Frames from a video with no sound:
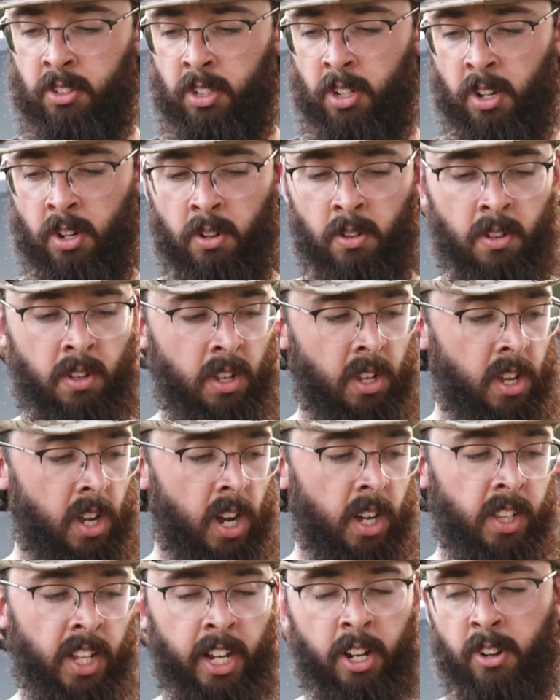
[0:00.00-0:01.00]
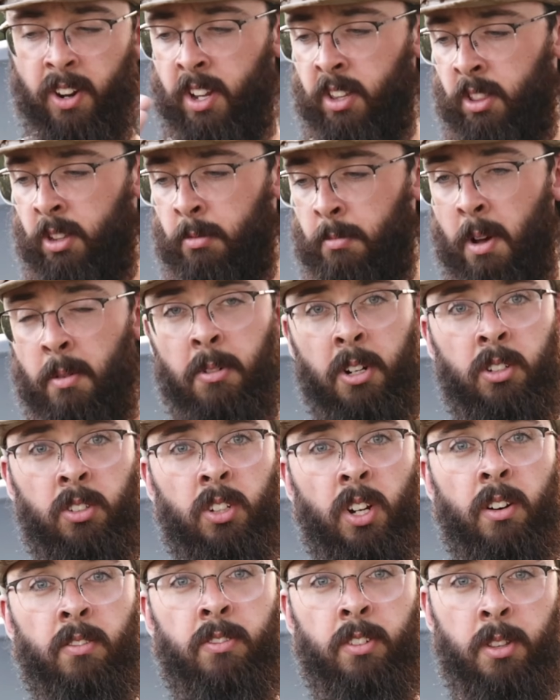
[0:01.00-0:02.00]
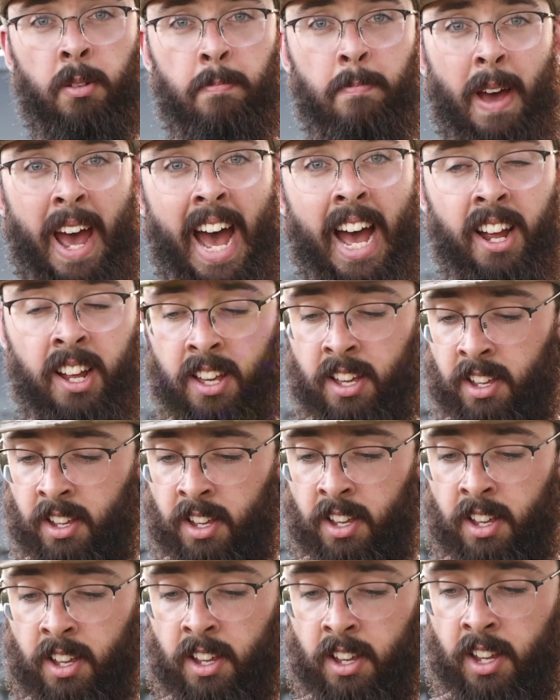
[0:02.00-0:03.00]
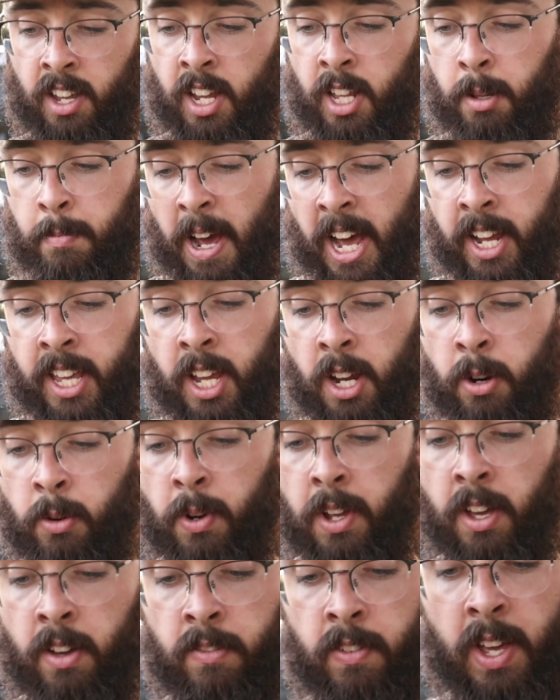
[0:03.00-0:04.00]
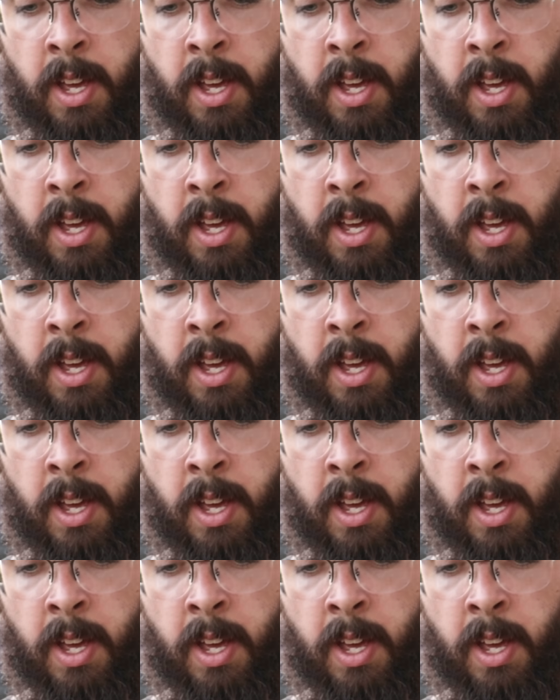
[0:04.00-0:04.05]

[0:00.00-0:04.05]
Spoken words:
So unlike Grantham, I'm gonna start from the back. In the back here, we have